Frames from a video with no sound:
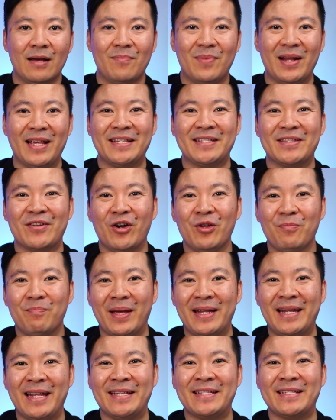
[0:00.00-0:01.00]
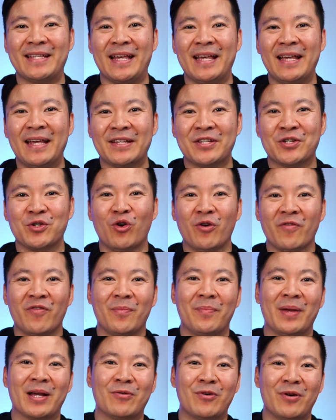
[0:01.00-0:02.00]
Please note BTC is short
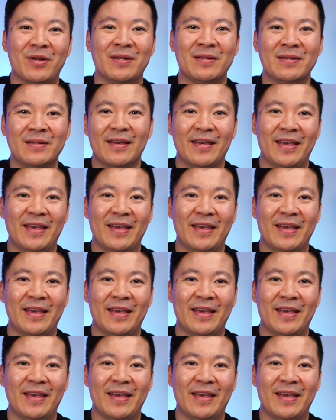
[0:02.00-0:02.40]
for Bitcoin.